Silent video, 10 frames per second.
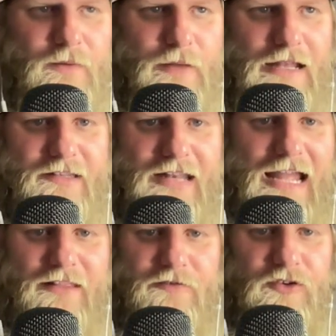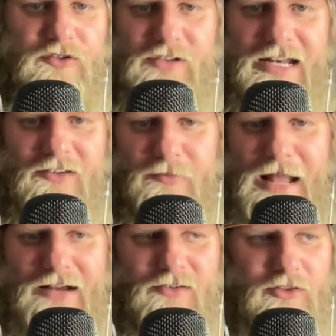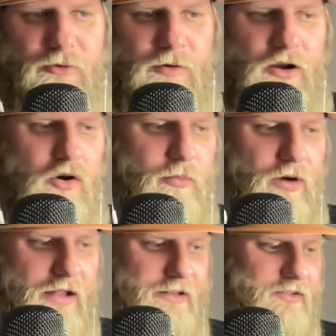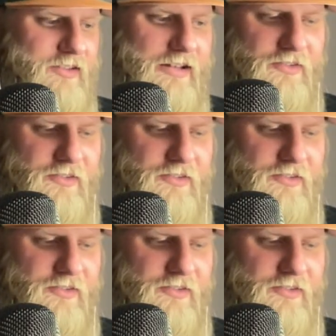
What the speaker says: And today in the first inning smacks a 3-run home run that sets